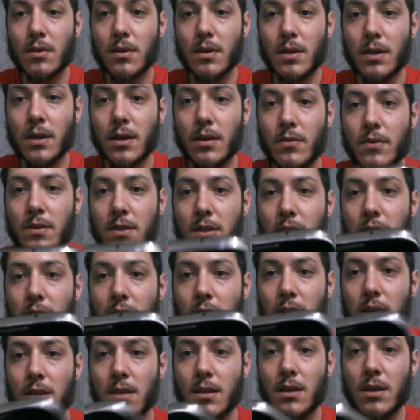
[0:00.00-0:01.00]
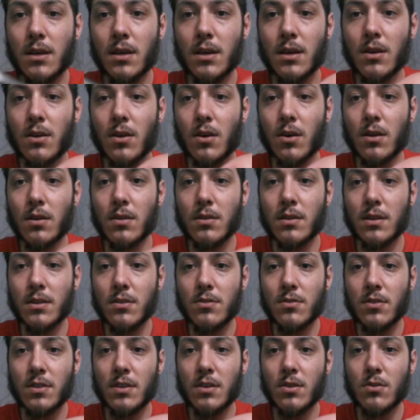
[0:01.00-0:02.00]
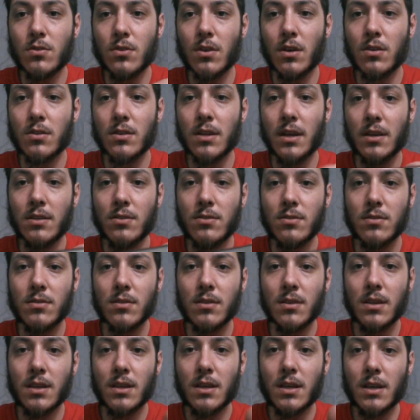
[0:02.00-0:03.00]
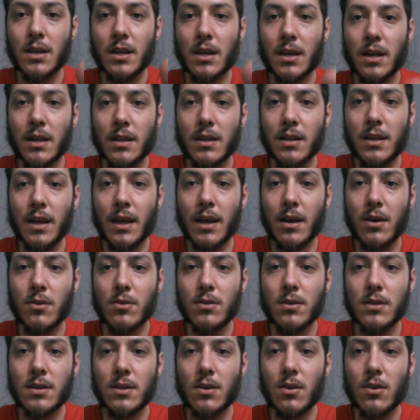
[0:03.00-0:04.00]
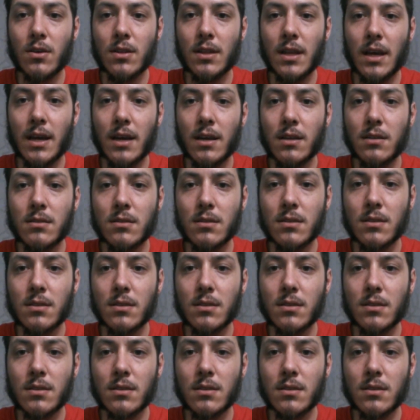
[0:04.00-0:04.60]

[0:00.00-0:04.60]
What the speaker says: and everything, and all this seals all nice and down and all that.